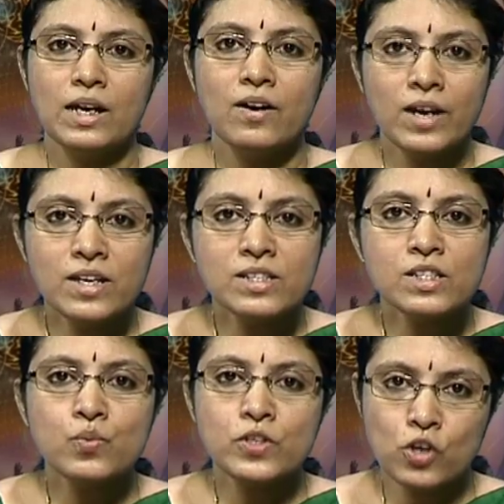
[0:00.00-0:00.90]
reasons
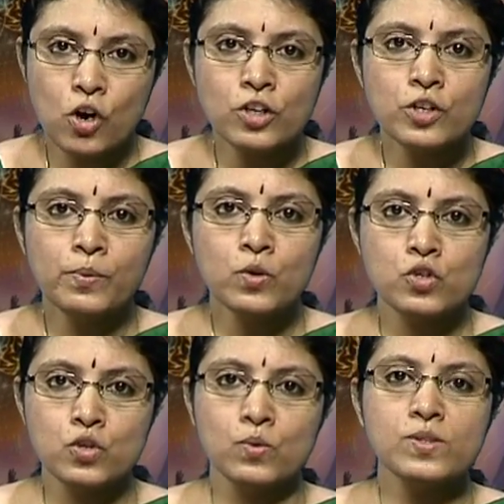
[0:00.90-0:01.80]
which contribute
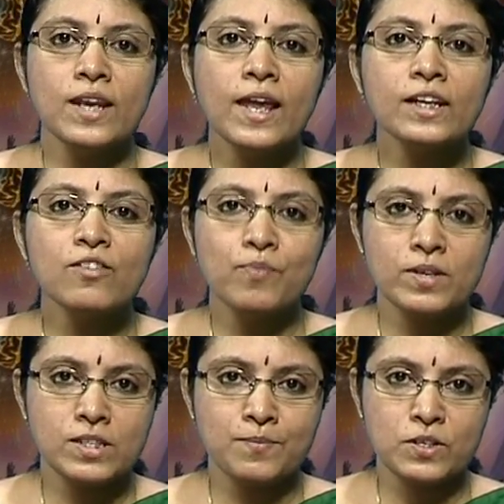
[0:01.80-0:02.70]
to selective
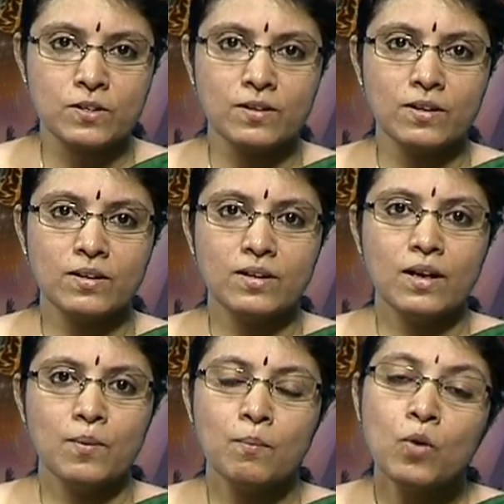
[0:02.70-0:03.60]
perception,
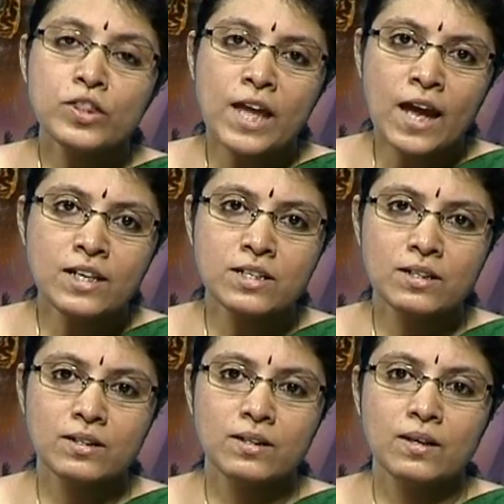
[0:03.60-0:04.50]
both at
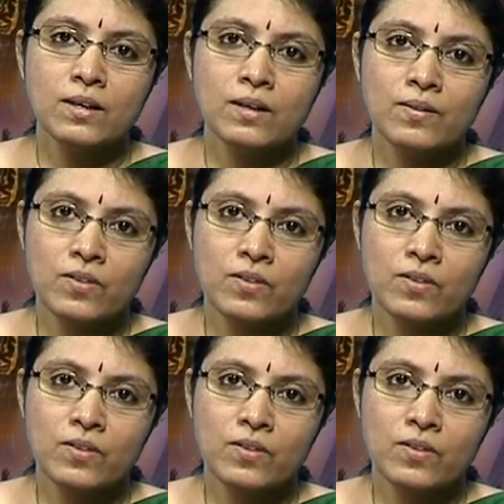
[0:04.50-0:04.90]
the